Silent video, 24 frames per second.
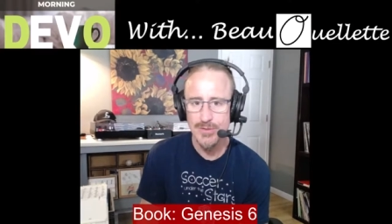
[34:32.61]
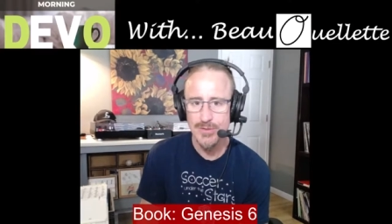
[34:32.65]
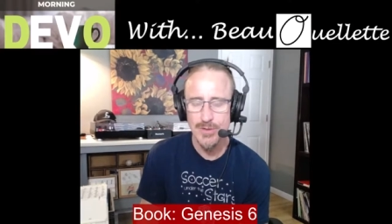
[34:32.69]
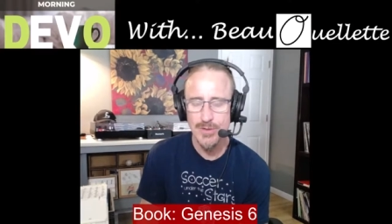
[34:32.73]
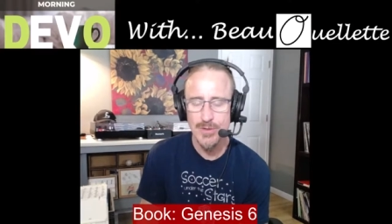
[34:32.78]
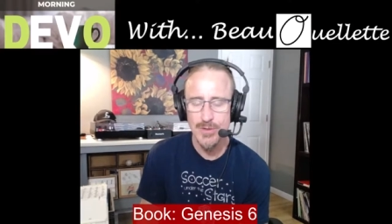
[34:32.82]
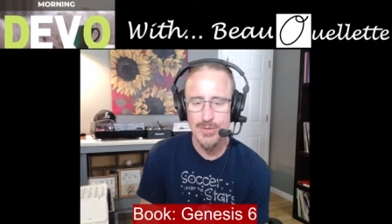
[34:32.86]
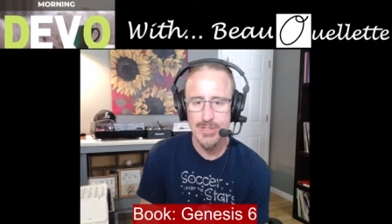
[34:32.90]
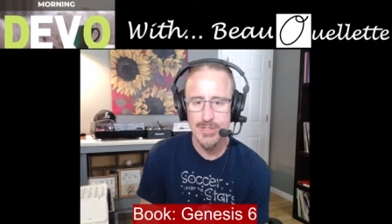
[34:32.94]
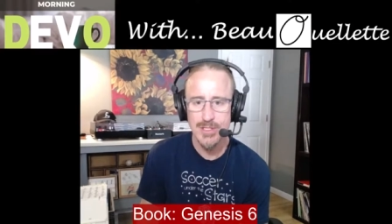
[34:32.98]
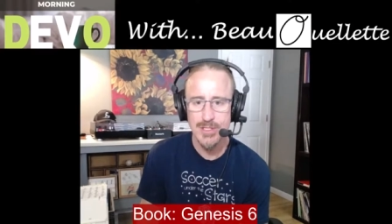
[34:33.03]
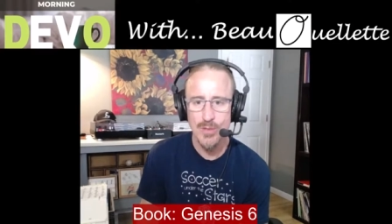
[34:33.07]

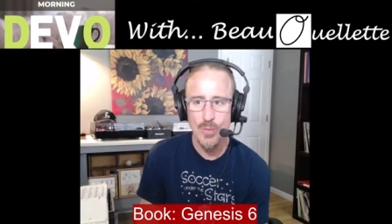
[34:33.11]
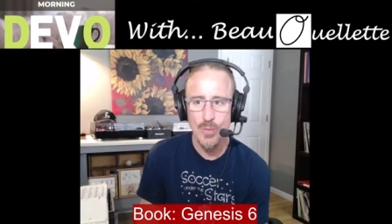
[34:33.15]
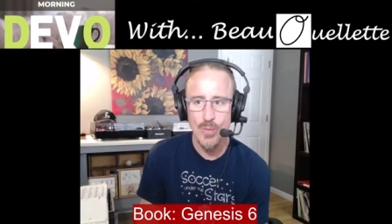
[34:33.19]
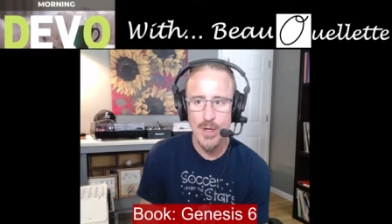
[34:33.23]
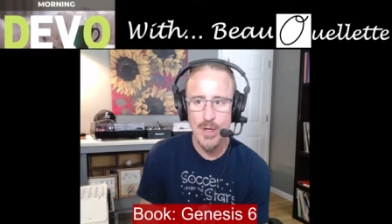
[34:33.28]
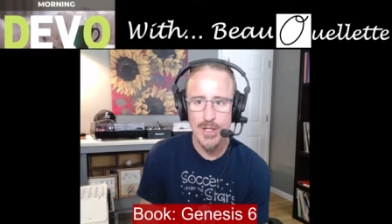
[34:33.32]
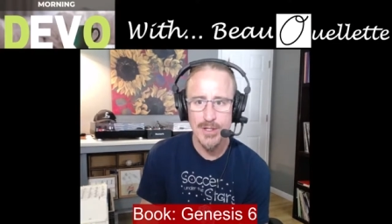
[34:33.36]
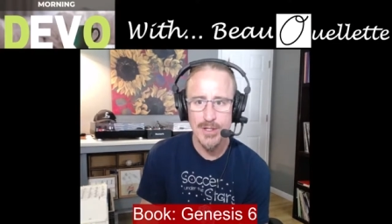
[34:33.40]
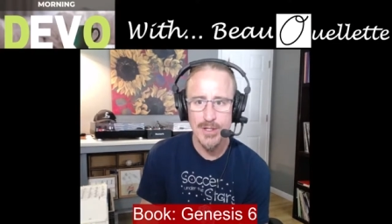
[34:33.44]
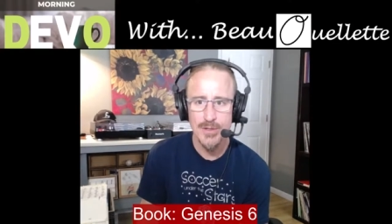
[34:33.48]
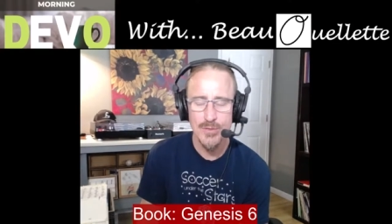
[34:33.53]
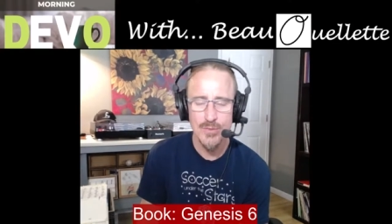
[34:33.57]
Who is the
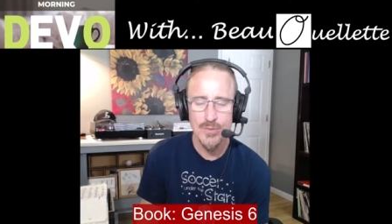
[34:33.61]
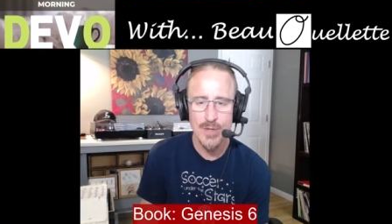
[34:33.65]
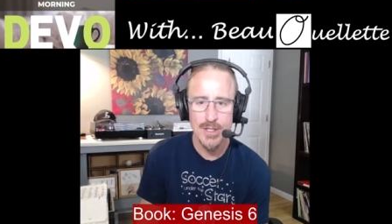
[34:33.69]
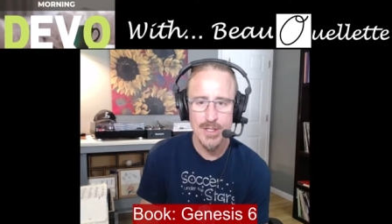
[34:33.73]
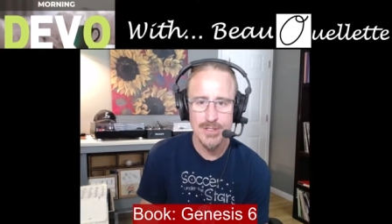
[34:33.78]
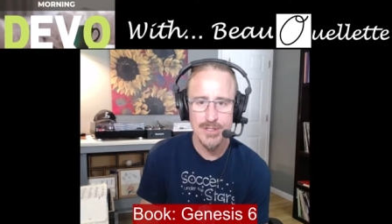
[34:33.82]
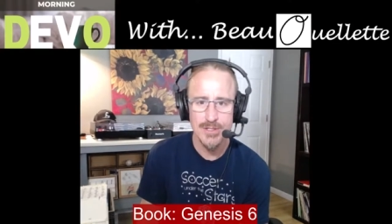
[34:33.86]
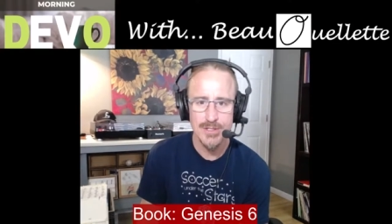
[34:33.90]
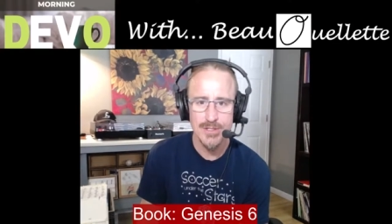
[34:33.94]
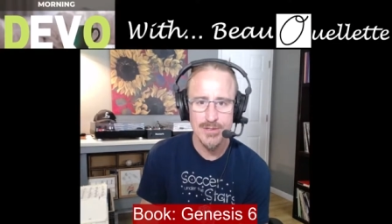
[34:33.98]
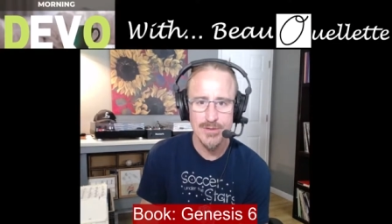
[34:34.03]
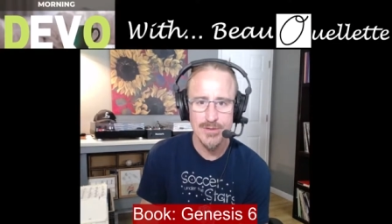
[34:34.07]
one you run
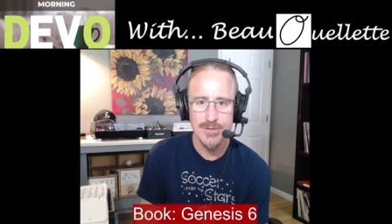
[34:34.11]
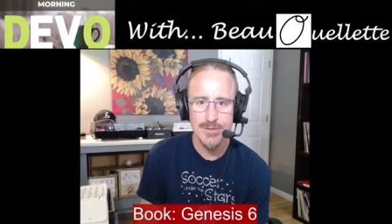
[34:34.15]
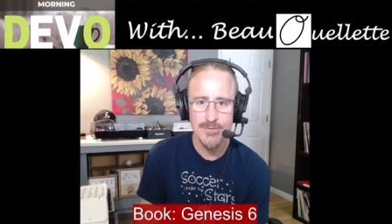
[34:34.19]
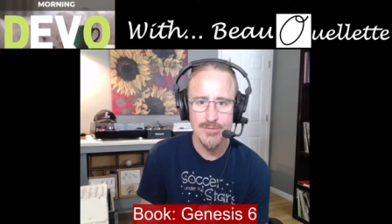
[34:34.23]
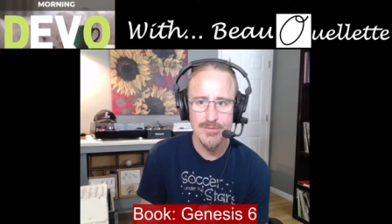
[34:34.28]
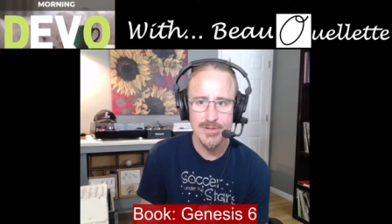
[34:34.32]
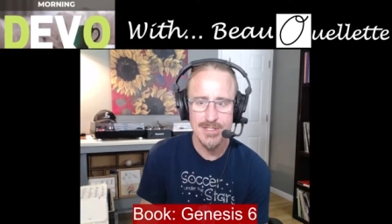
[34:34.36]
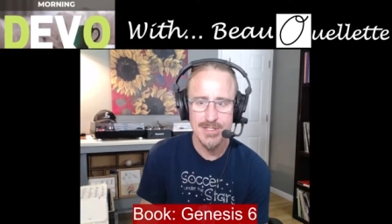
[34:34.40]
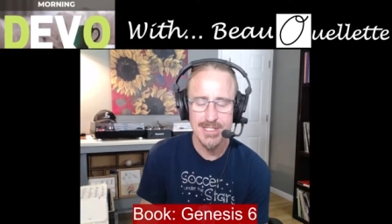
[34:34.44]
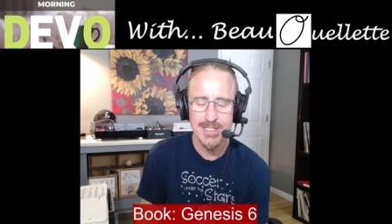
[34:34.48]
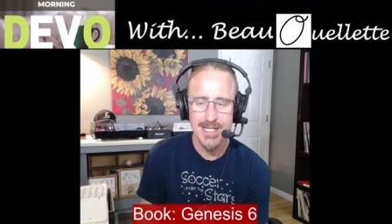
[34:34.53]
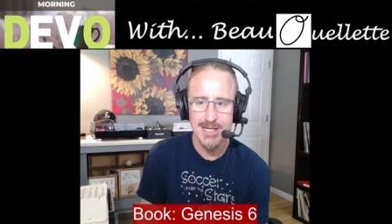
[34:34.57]
to
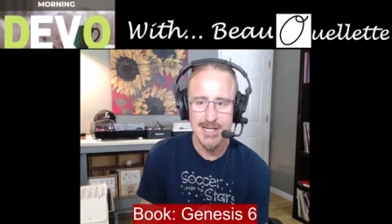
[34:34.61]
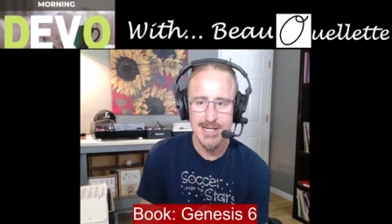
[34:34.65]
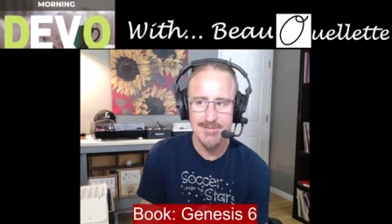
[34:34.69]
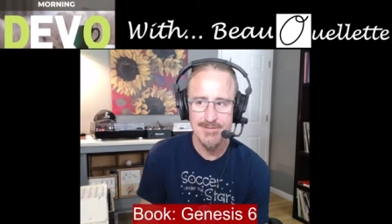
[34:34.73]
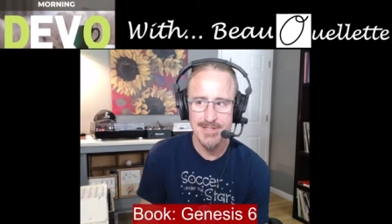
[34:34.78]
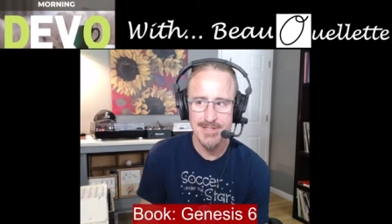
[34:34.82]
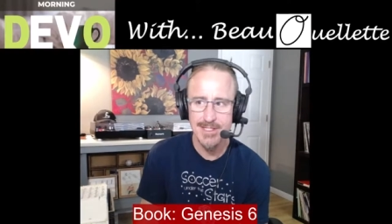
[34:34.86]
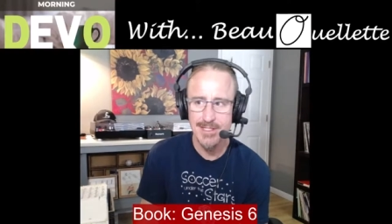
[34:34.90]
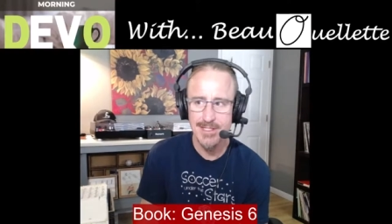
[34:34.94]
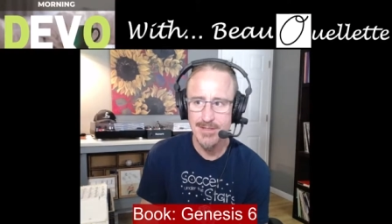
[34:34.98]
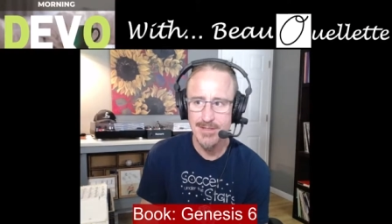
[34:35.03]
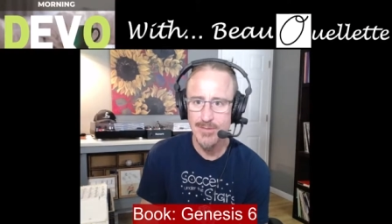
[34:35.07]
for
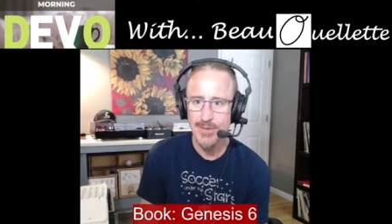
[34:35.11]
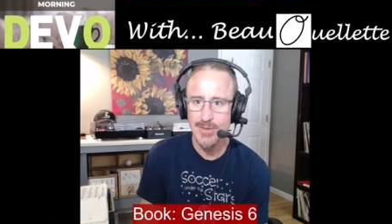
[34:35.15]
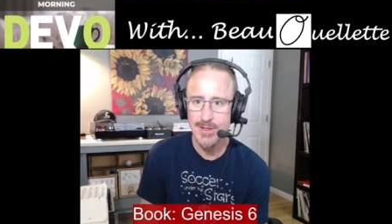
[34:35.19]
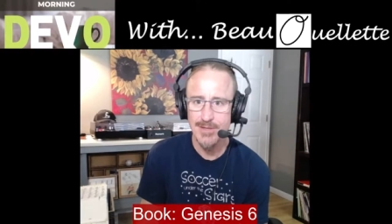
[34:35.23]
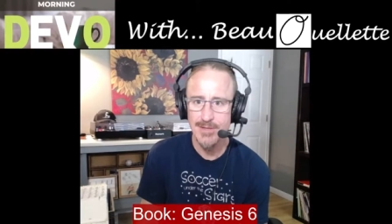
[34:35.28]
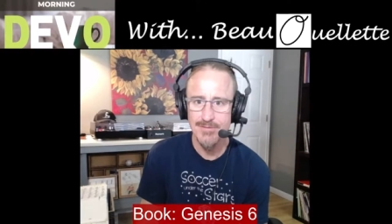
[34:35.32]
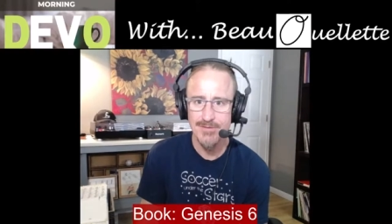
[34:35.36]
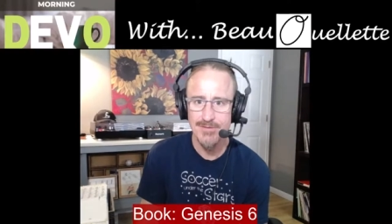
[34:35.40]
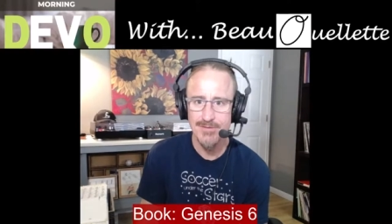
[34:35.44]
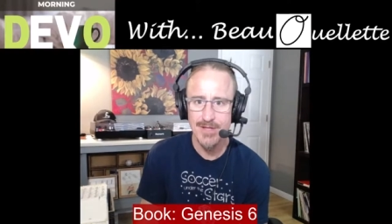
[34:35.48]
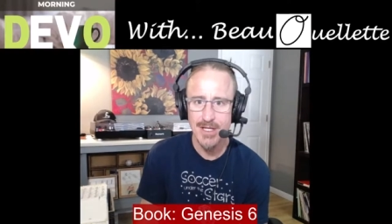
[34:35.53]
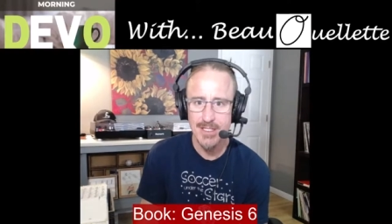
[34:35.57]
safety when the
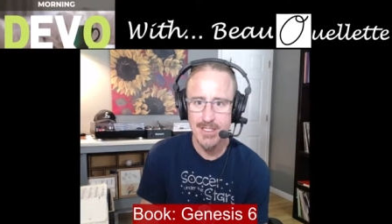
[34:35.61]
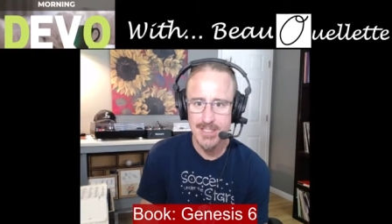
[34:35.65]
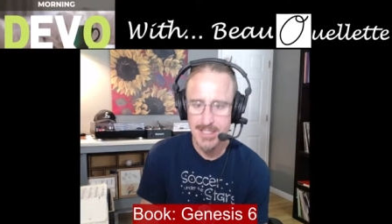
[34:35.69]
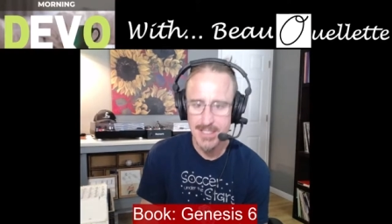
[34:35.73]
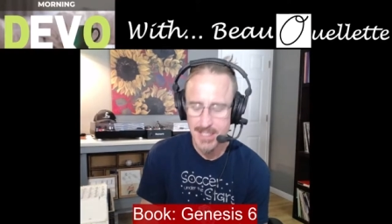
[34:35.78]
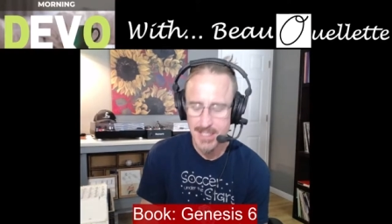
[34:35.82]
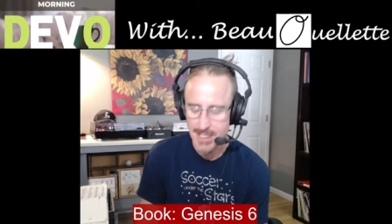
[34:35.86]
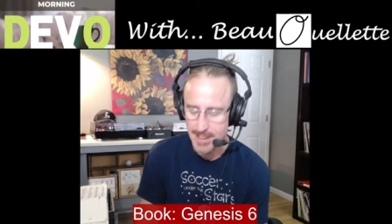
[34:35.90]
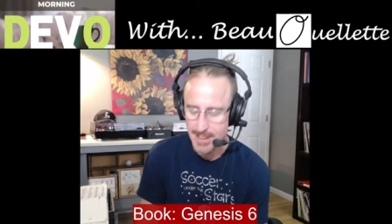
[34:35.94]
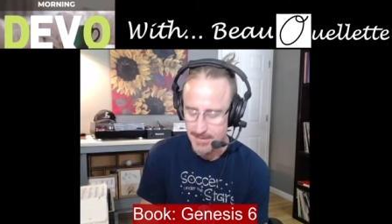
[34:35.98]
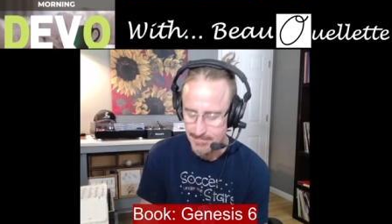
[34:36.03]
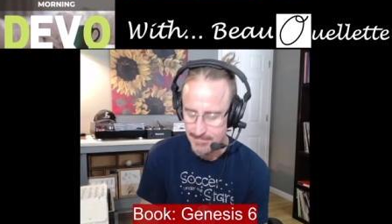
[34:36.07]
floods
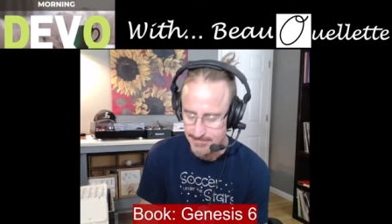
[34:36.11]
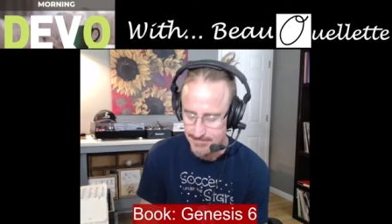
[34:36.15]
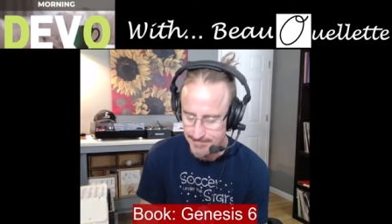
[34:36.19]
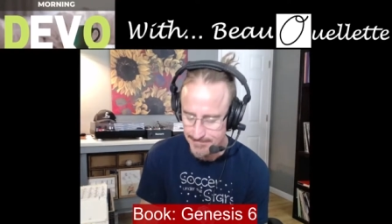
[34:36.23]
come?